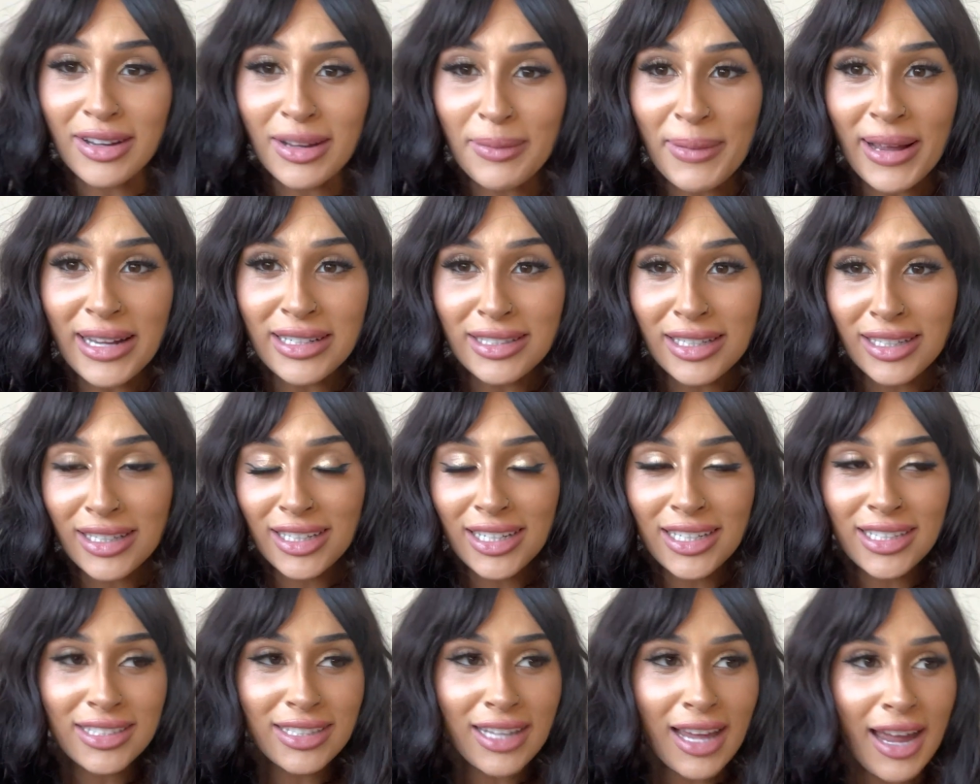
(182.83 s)
he
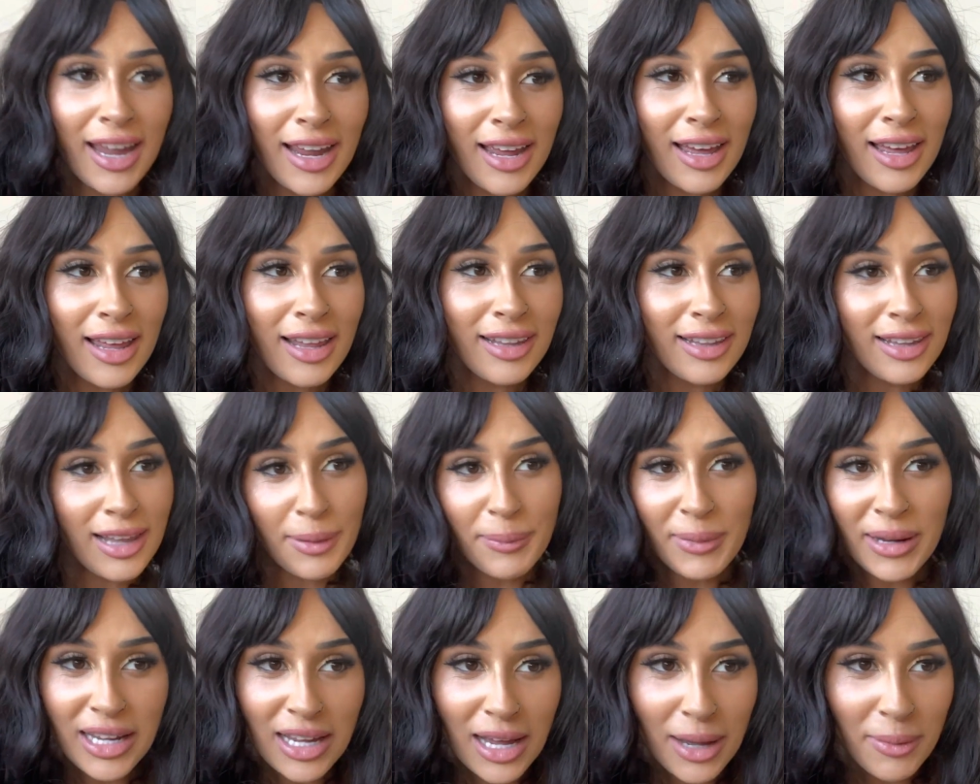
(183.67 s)
basically is like,
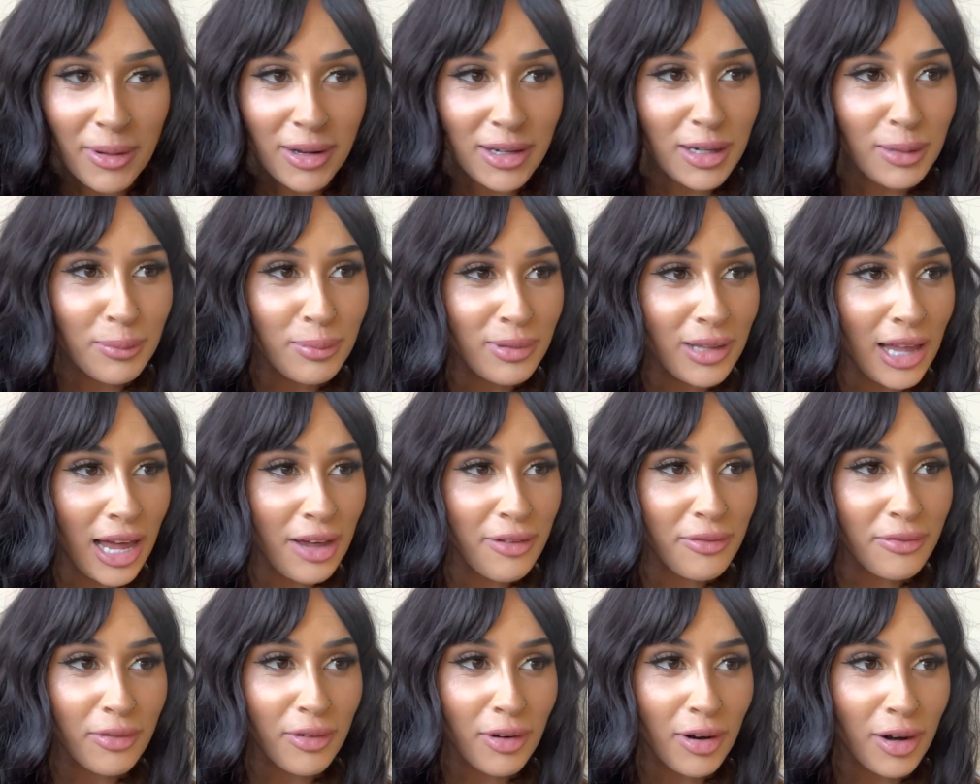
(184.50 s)
let me come on your
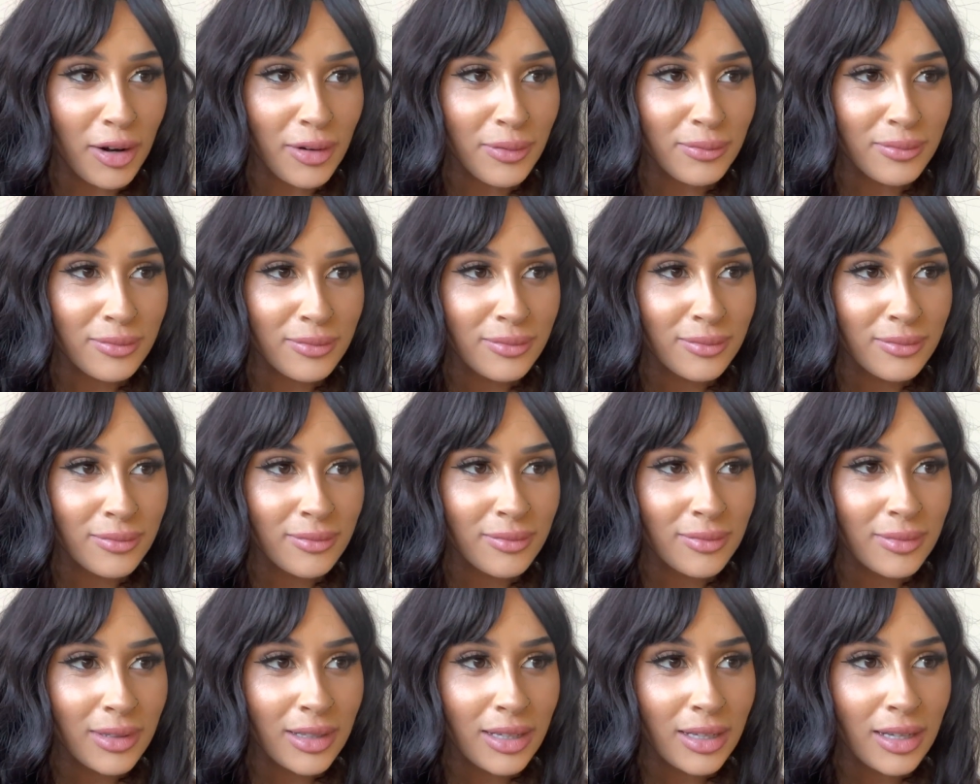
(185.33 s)
platform.
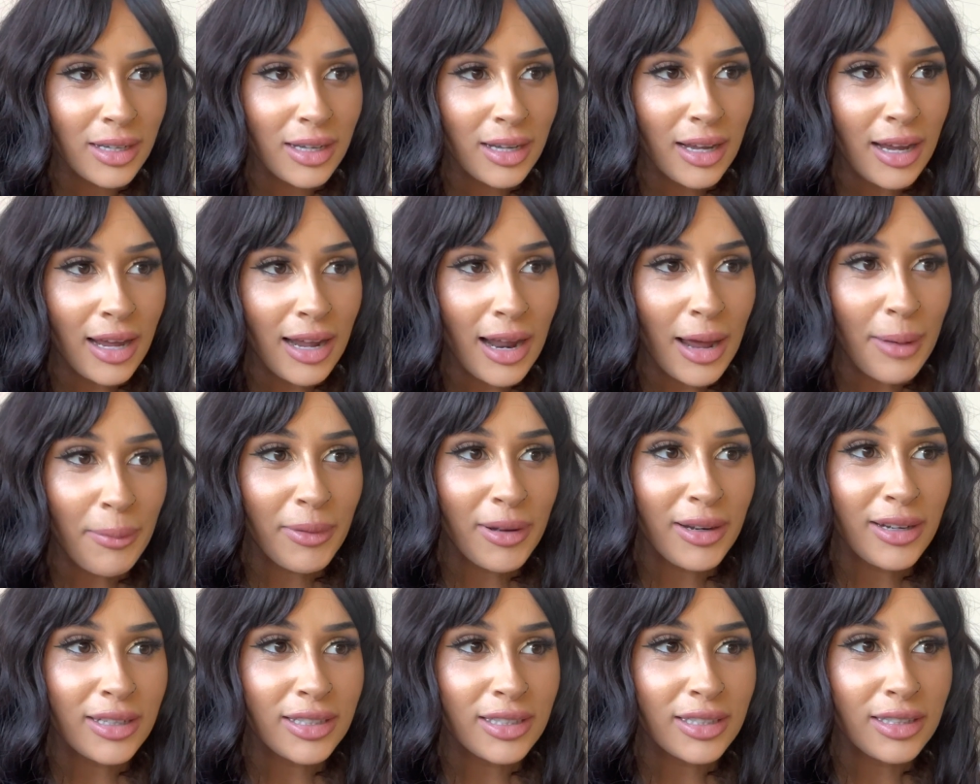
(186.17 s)
And I'm
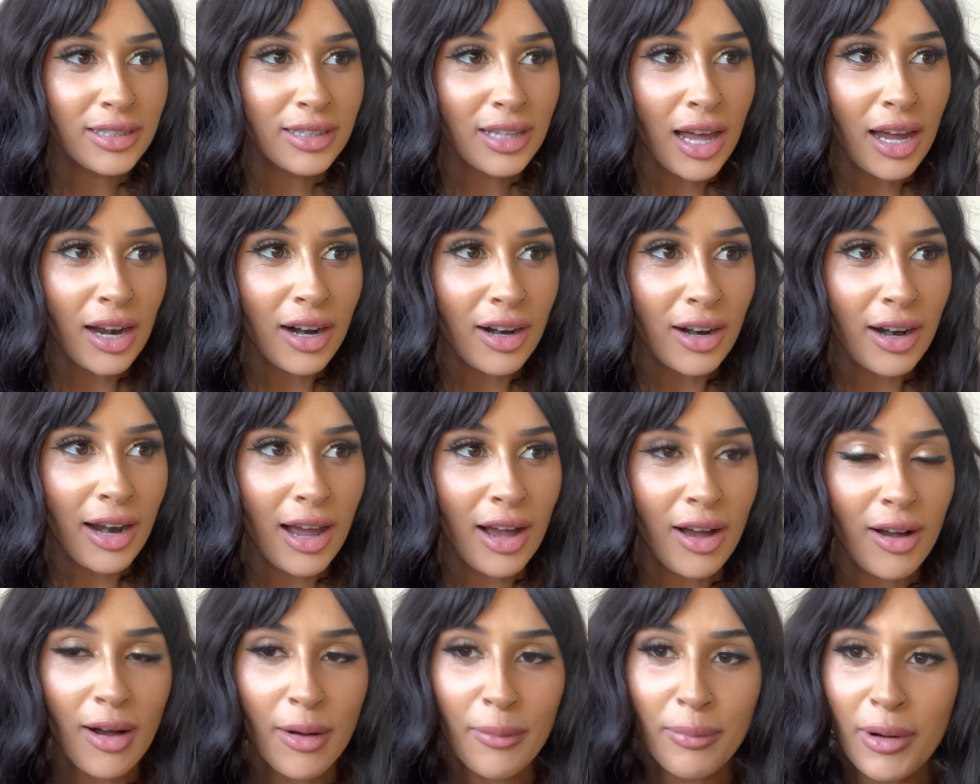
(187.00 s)
gonna slut her
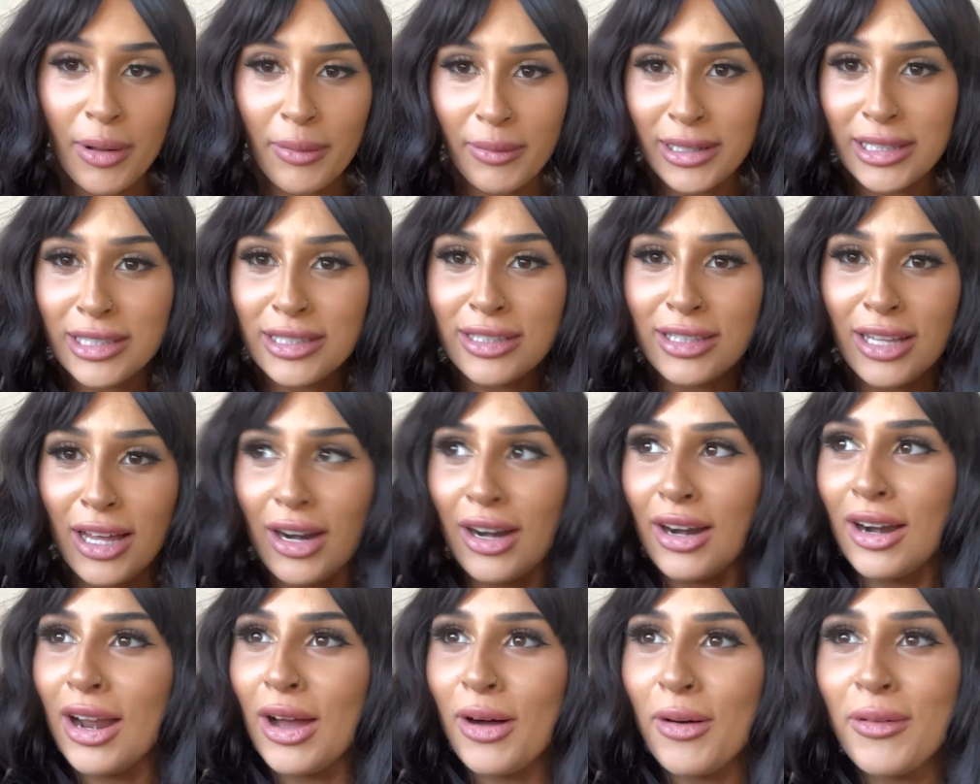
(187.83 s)
out. I'll probably slut
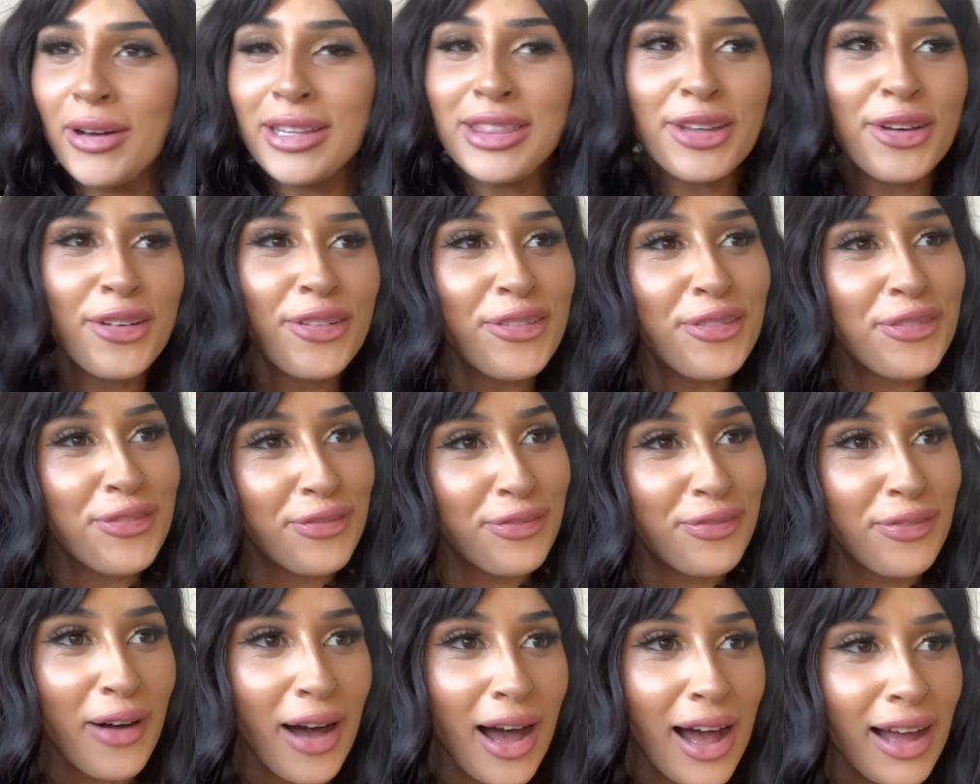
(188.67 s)
her out. What the
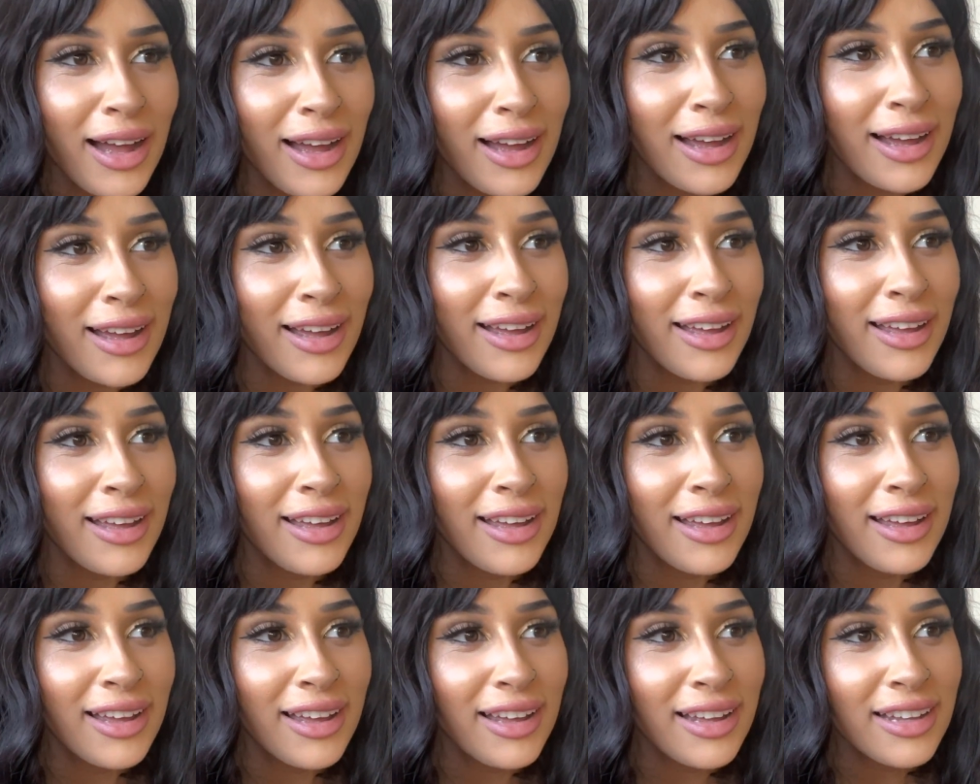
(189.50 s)
fuck
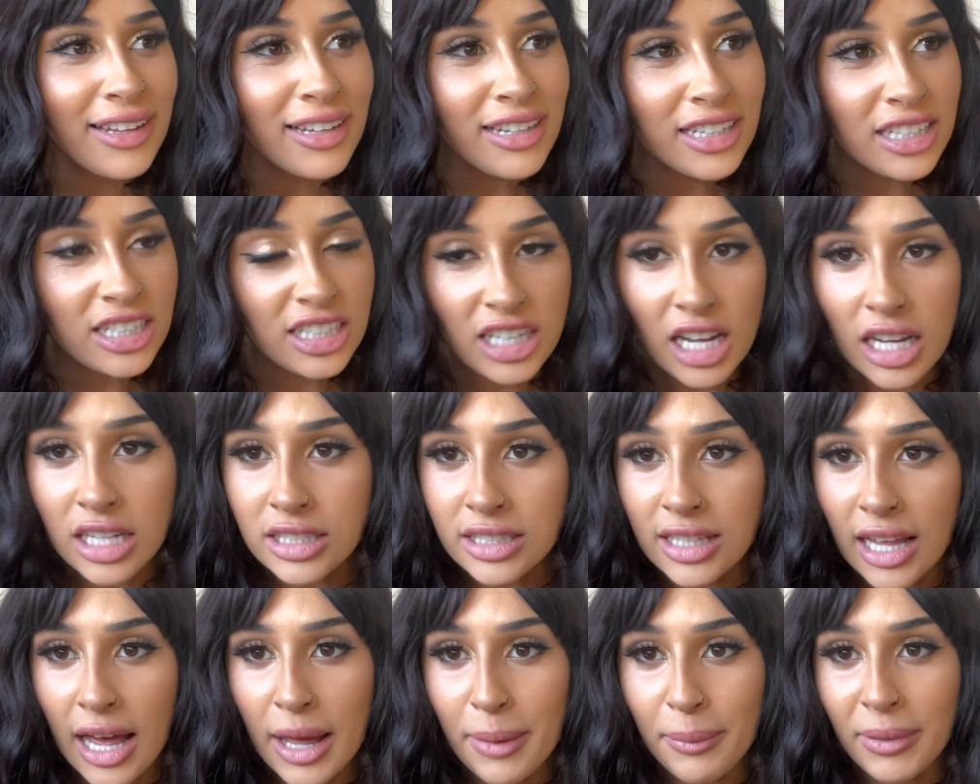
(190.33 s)
does
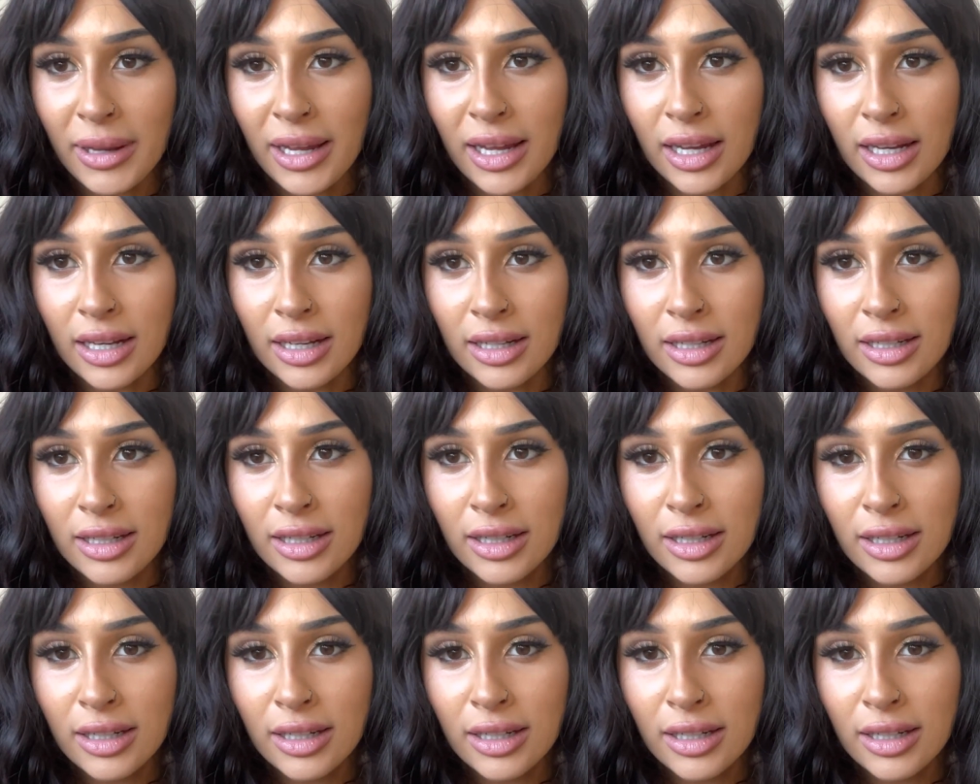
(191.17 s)
that mean?